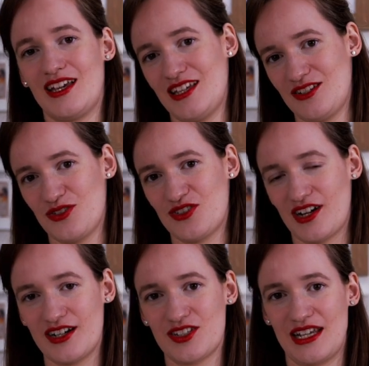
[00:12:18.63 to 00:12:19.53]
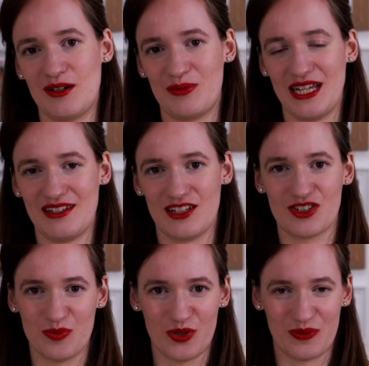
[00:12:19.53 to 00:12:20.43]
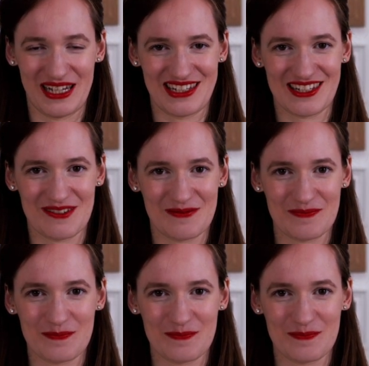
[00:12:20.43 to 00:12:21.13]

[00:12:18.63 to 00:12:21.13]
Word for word: is to start celebrating small wins.